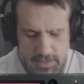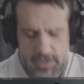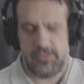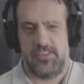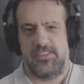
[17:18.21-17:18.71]

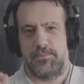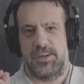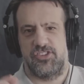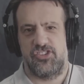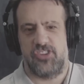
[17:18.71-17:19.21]
was just a
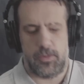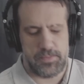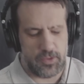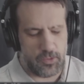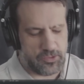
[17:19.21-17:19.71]
bit sharp
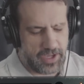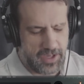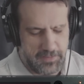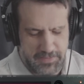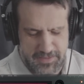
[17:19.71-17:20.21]
the whole time.